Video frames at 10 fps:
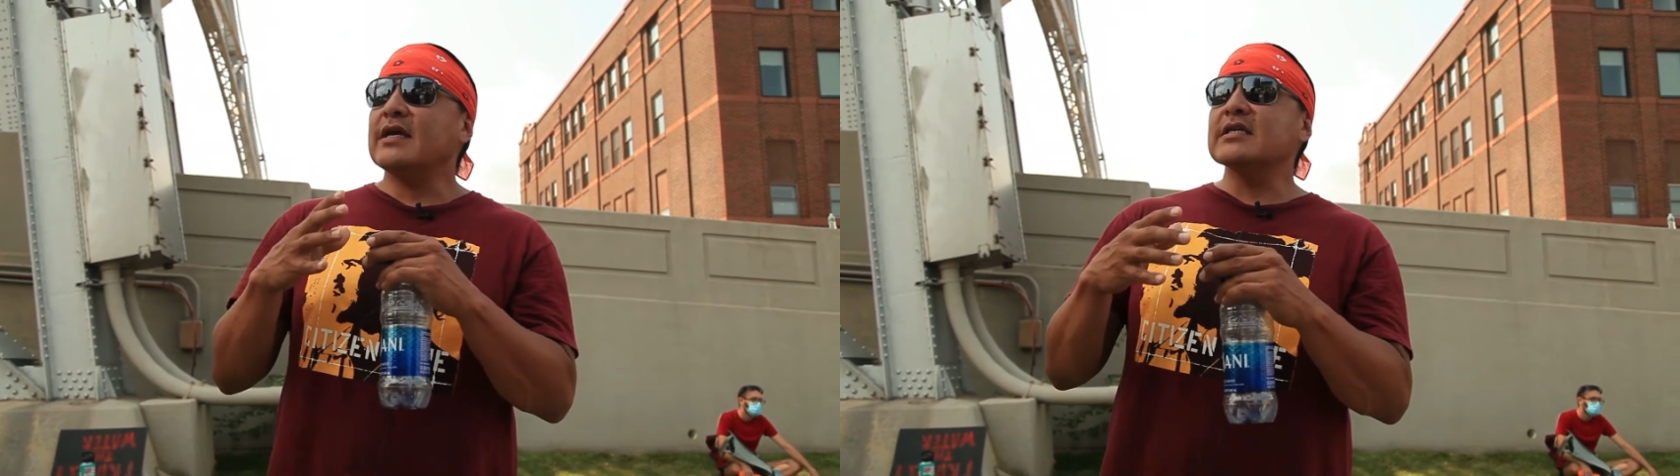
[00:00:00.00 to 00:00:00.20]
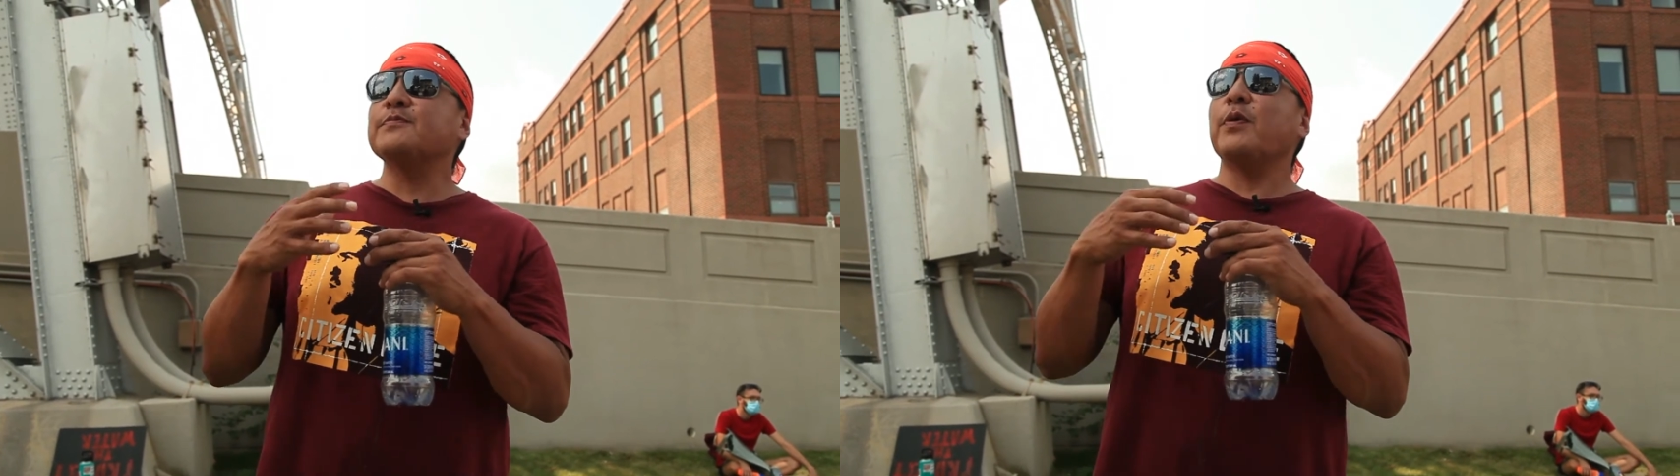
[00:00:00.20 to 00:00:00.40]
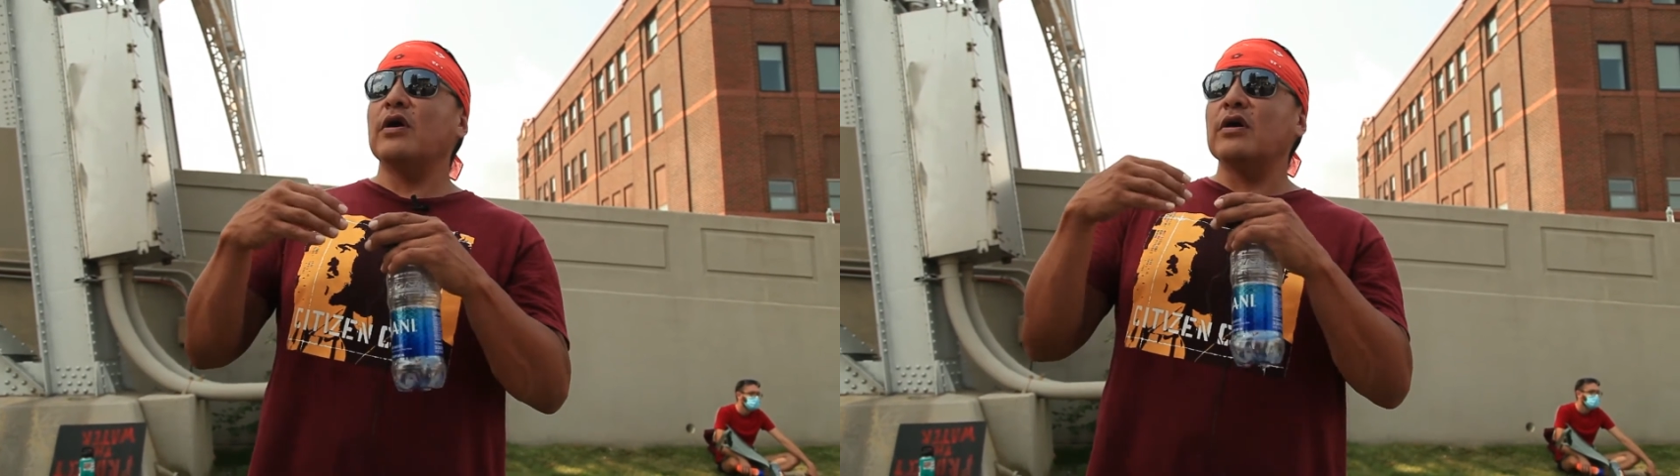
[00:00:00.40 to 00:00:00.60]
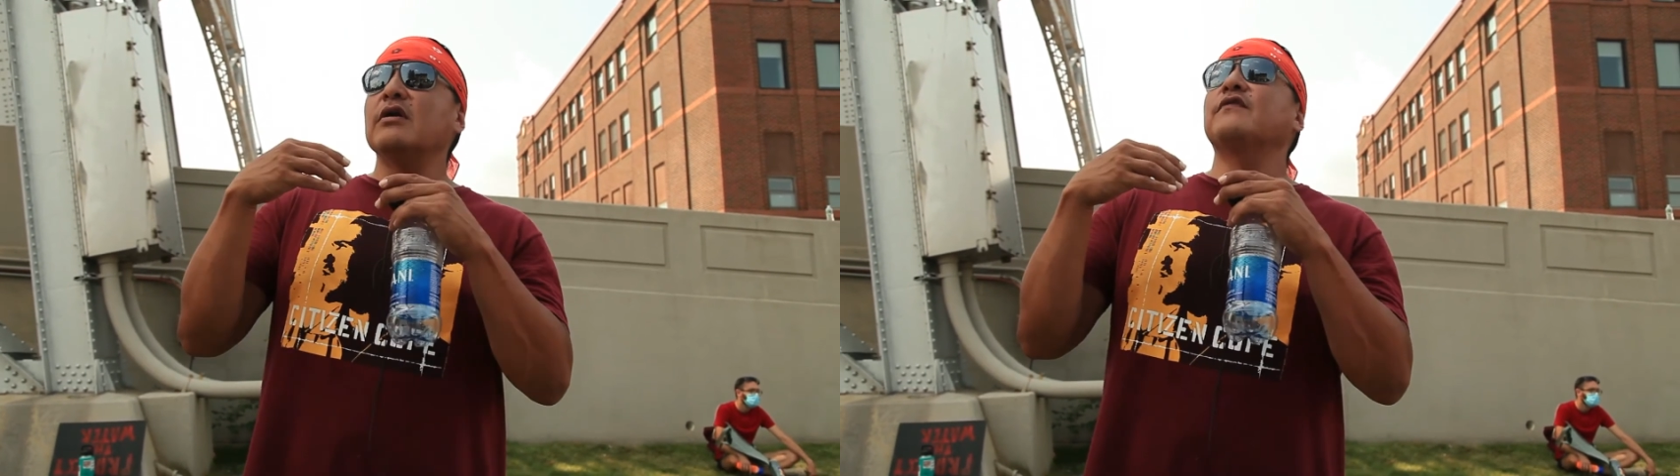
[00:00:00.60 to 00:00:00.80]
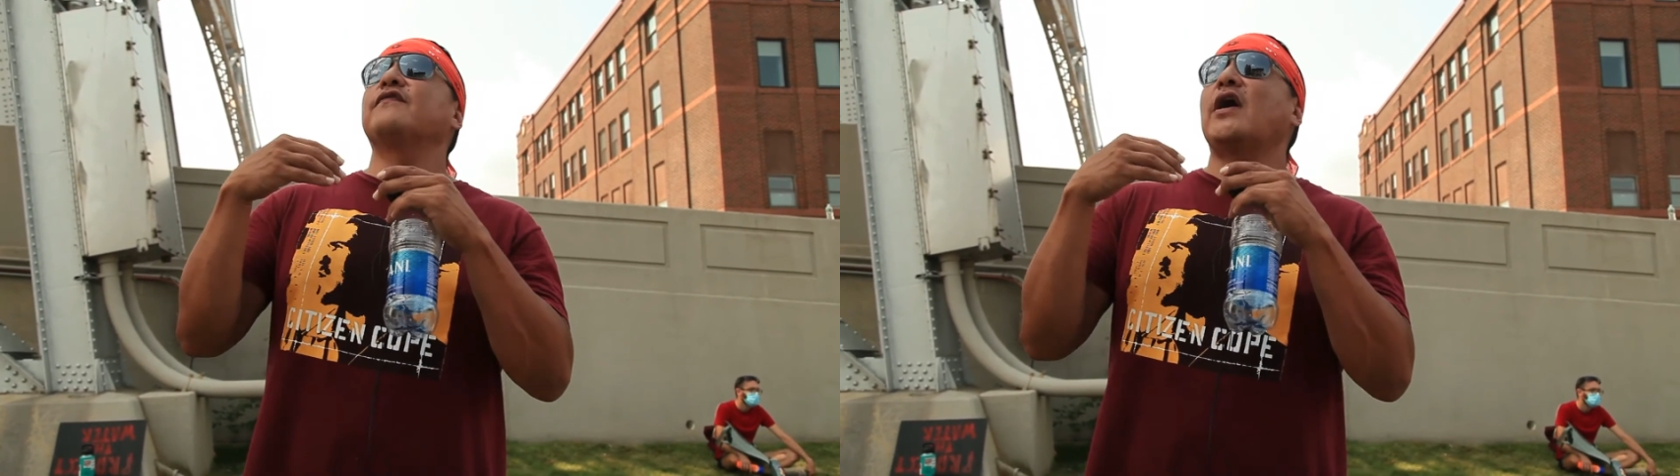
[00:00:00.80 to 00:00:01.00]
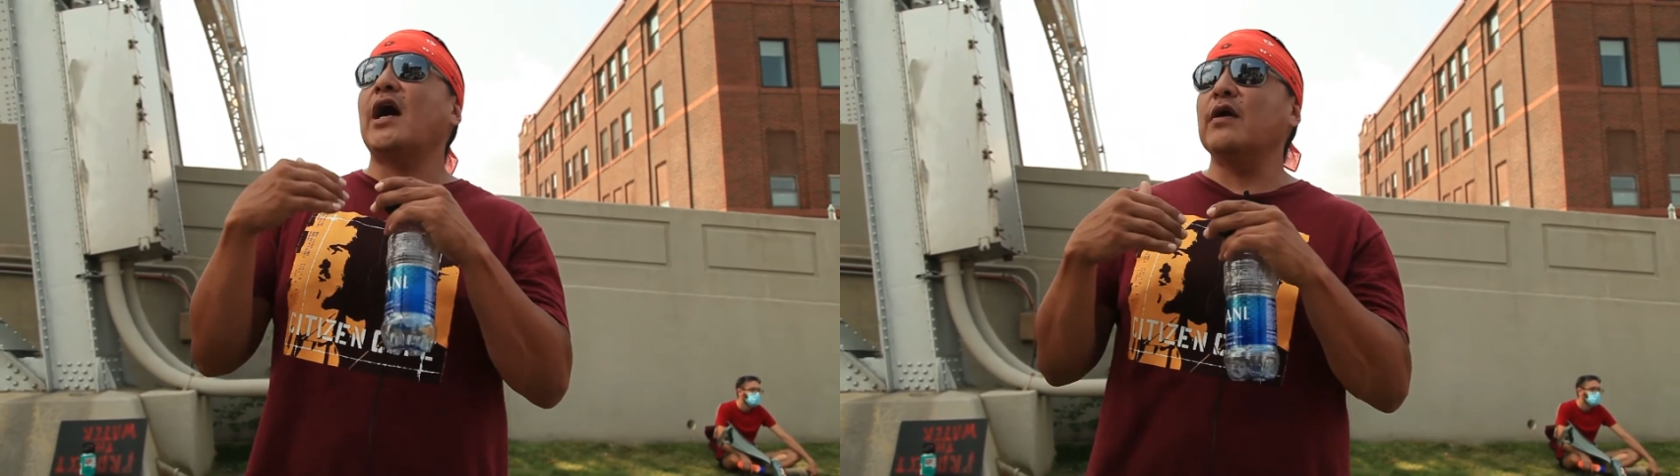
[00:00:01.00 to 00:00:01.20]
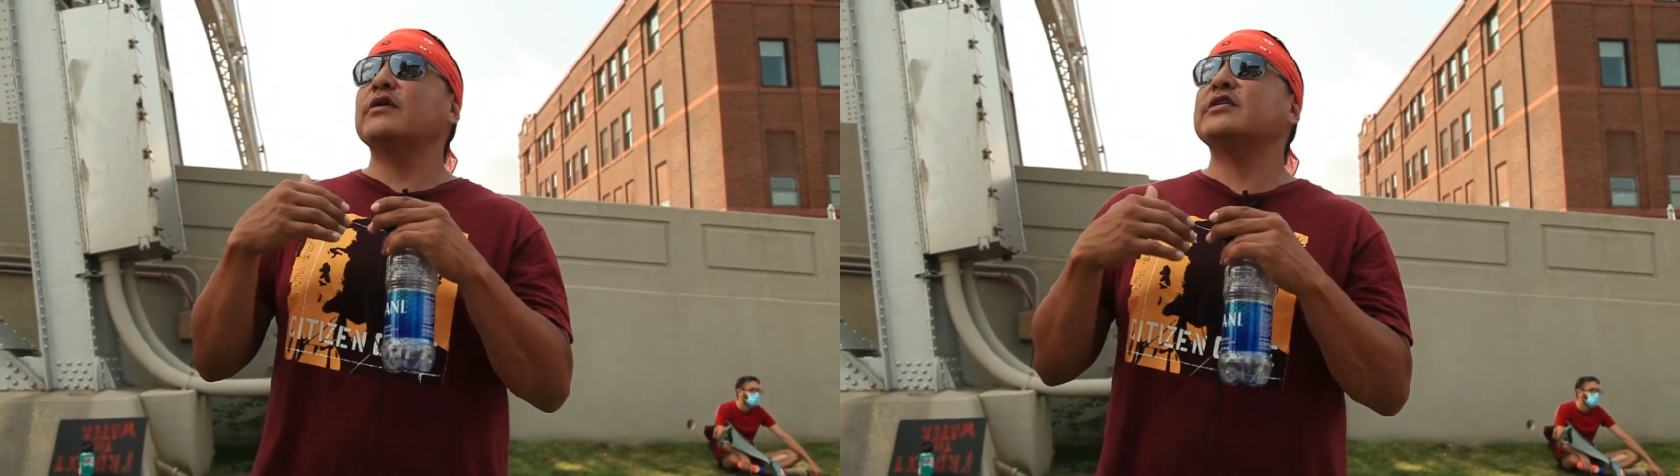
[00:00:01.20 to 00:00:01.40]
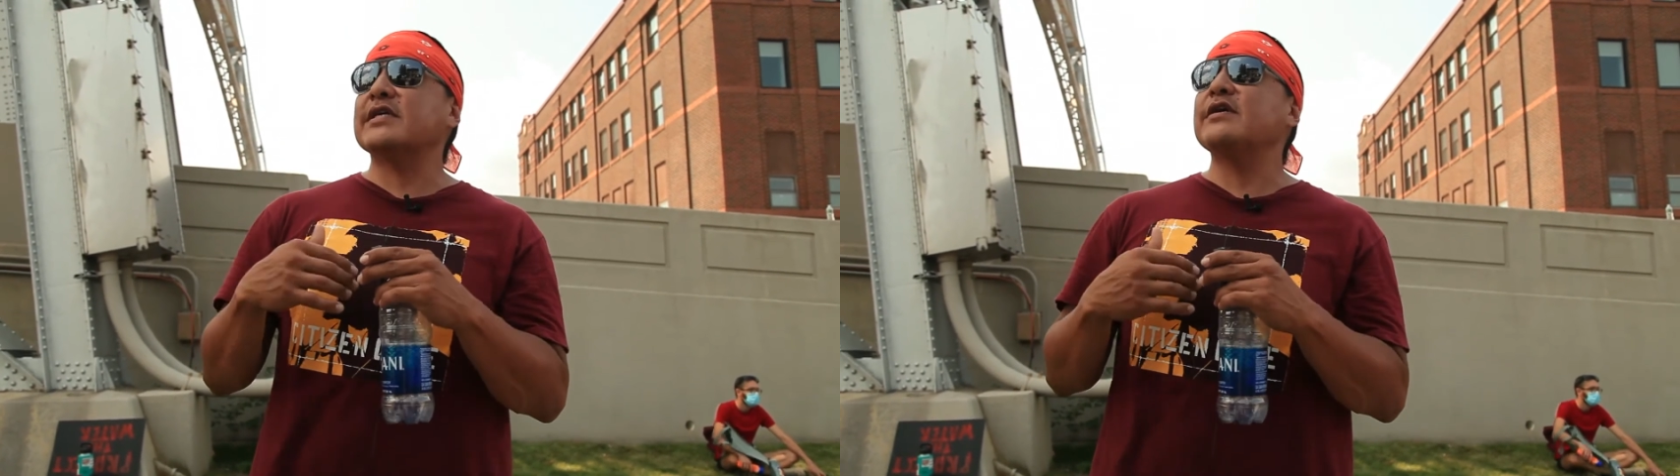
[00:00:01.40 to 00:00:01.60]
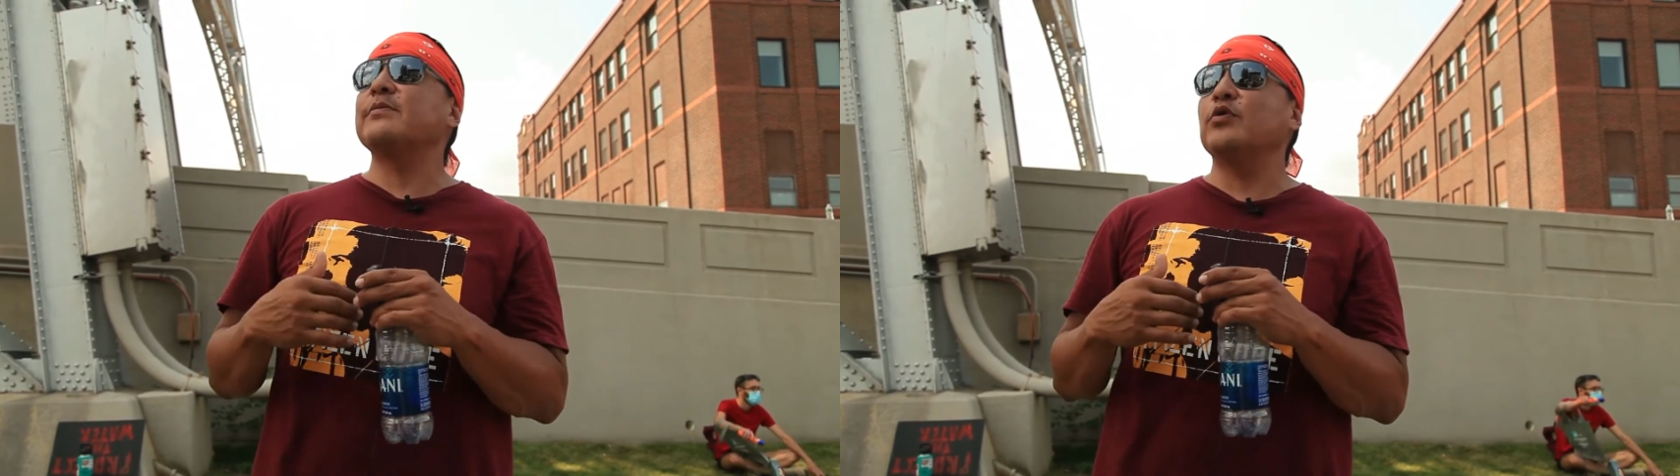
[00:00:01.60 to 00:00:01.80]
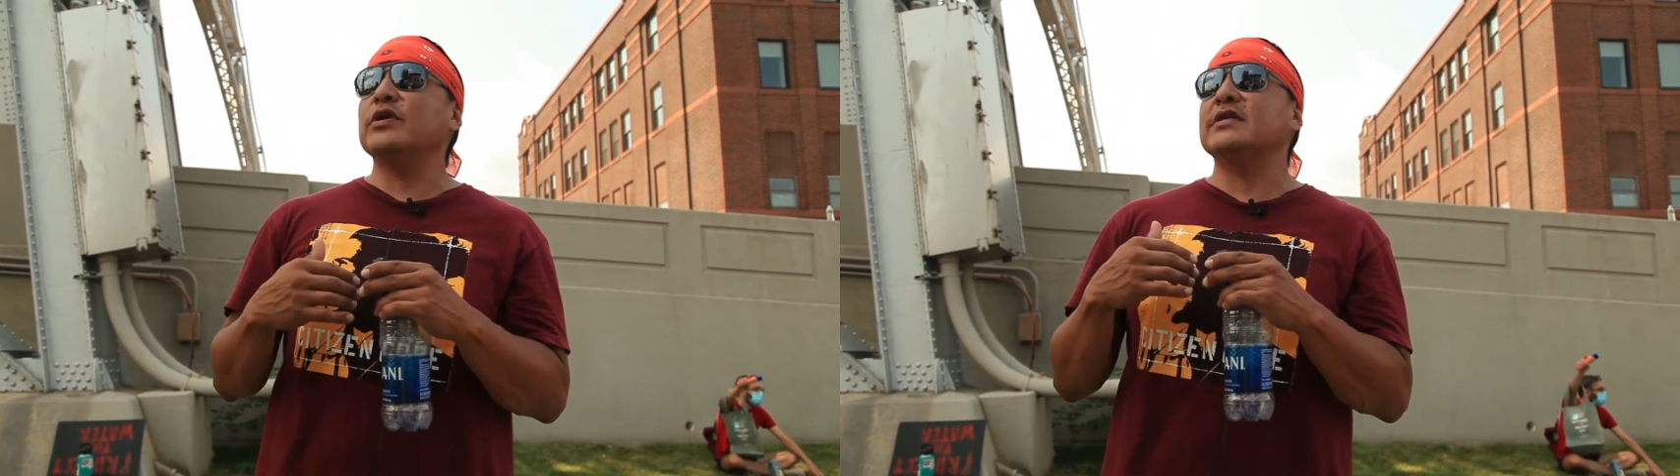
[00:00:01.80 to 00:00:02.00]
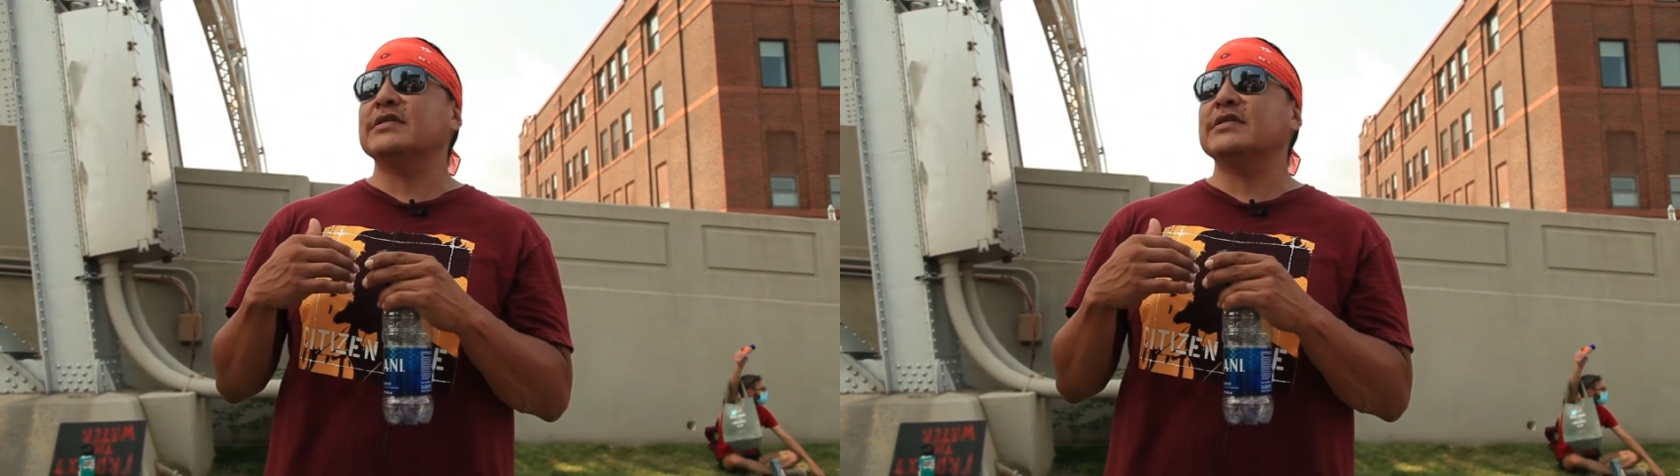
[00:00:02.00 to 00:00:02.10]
is part of our ceremony